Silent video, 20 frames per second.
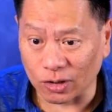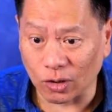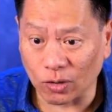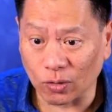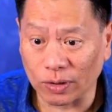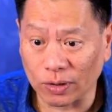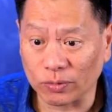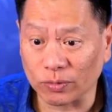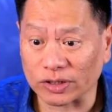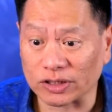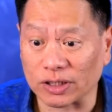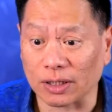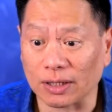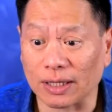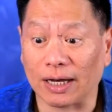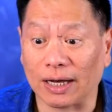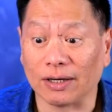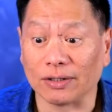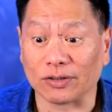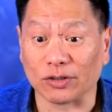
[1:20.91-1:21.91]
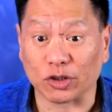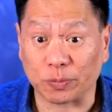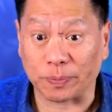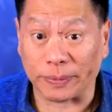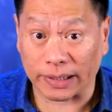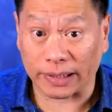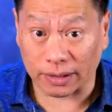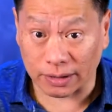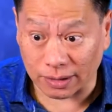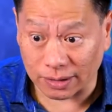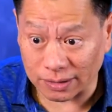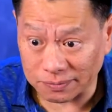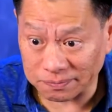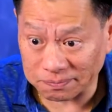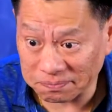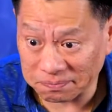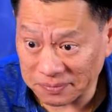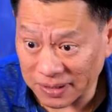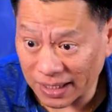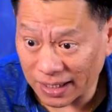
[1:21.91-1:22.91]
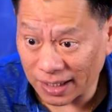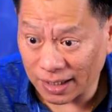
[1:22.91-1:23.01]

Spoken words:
No one was allowed to speak at all.